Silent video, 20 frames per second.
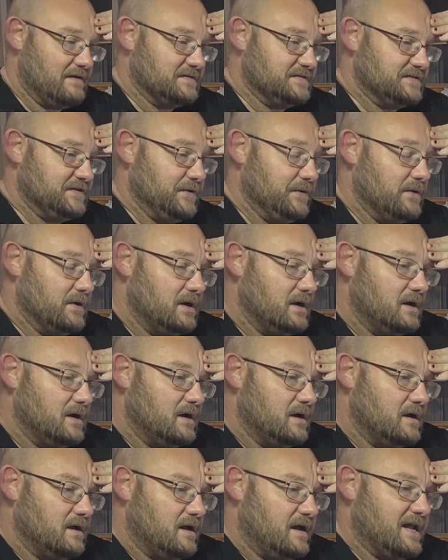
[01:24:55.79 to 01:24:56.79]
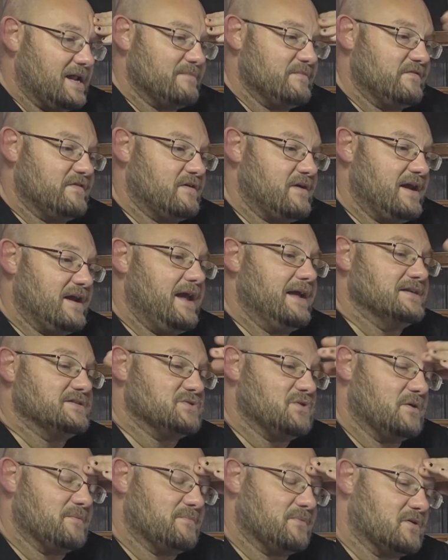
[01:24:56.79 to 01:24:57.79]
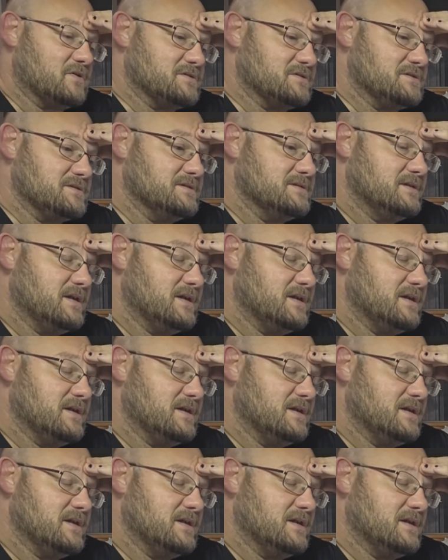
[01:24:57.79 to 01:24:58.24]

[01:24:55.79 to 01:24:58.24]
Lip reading: too. And I'm a very hands-on person.